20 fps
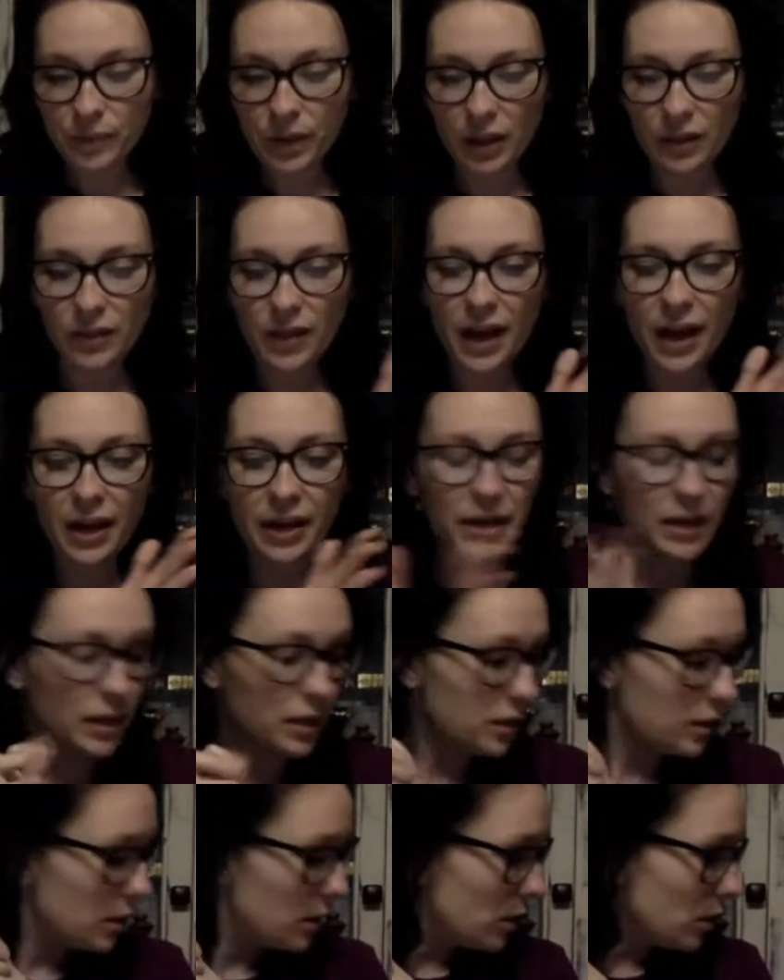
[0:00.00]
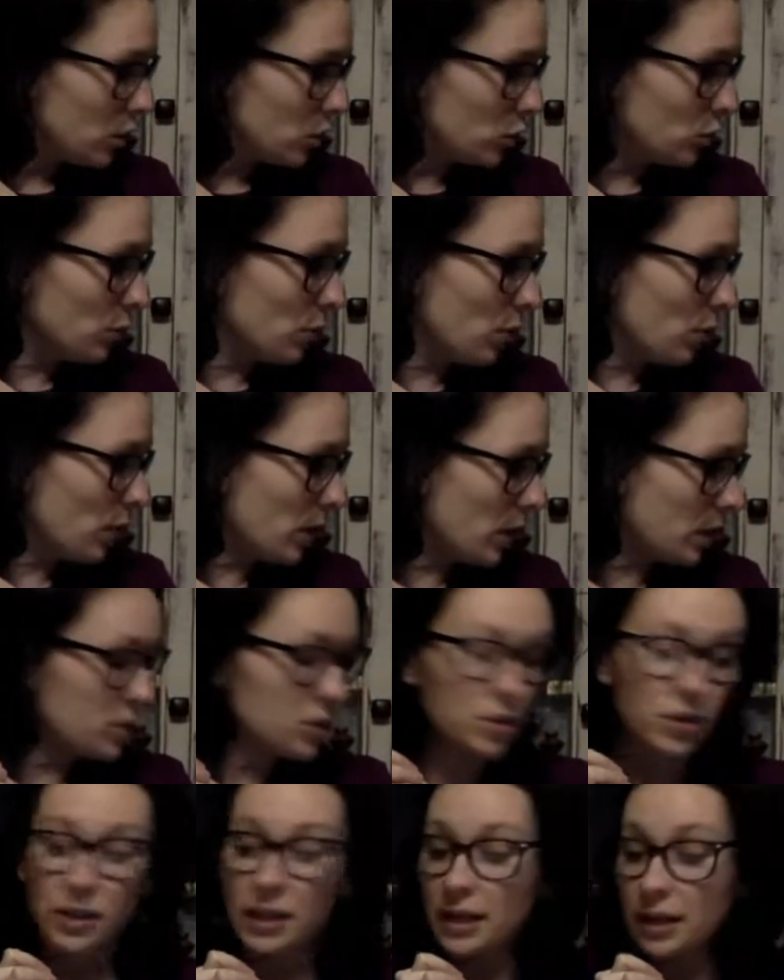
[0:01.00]
then you go on
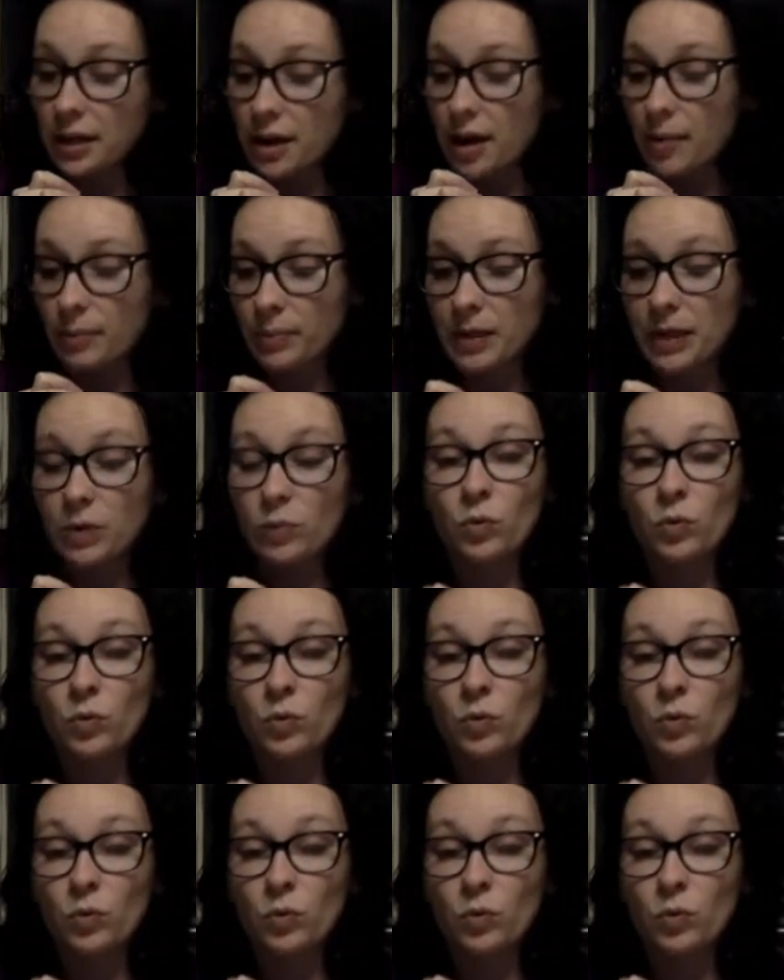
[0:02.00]
to the accompanying